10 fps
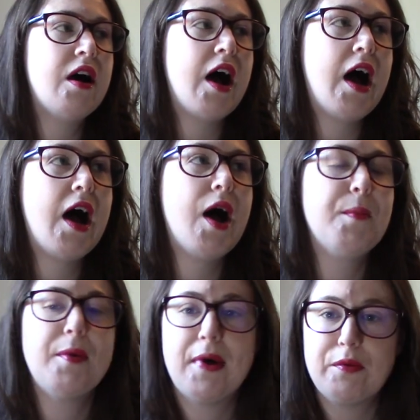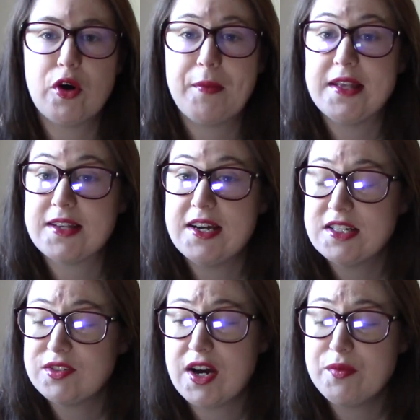um, but romance. I
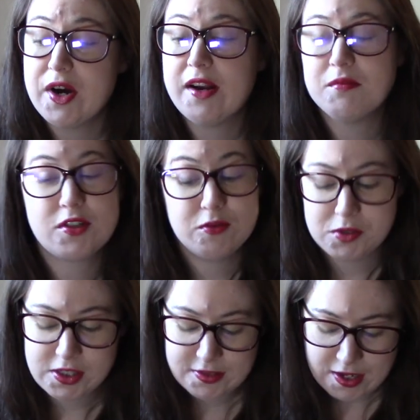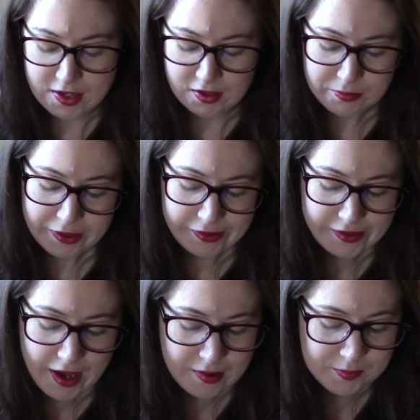did find one. I'm super excited about
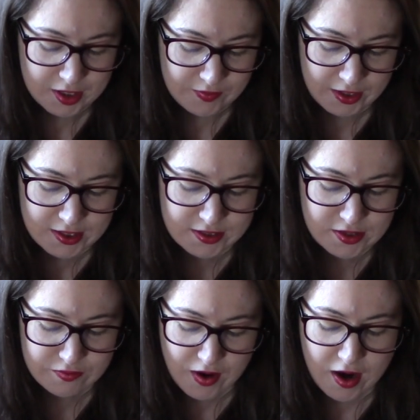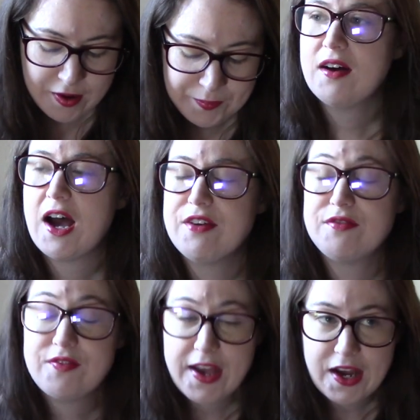it. I'm loving it so far. I
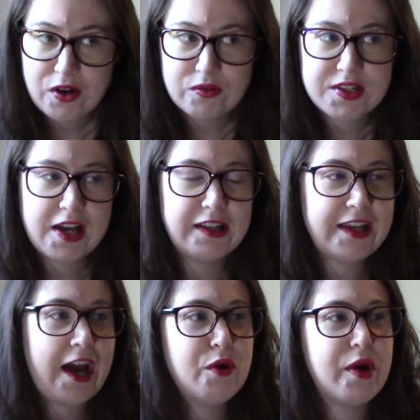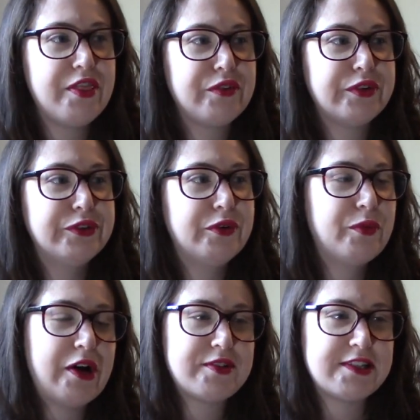found, I like, I went through,
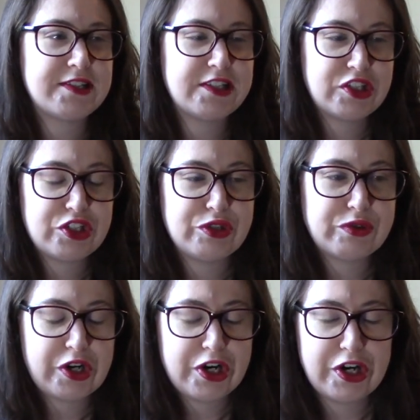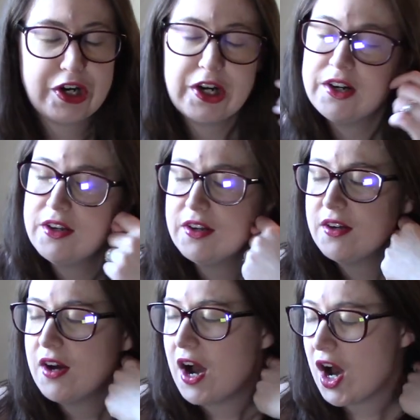while I was listening to her
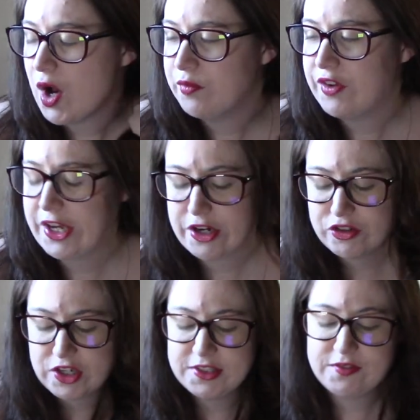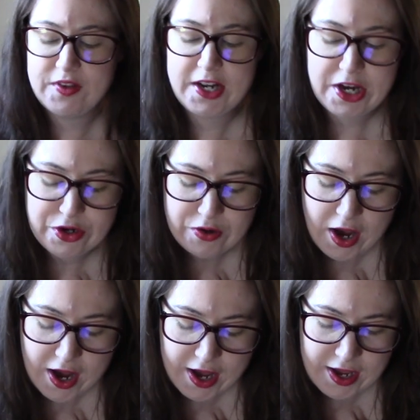um, video, Jen's video,
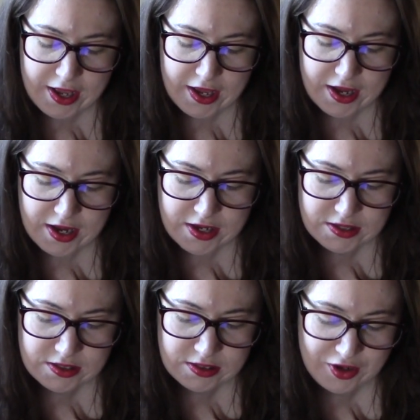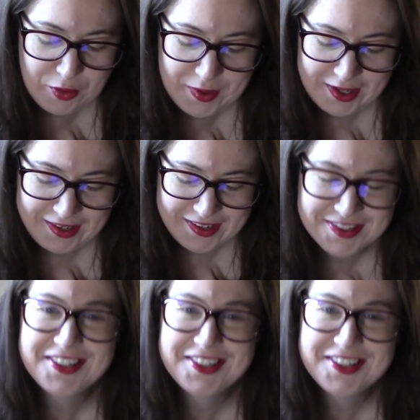I, uh, oh my goodness,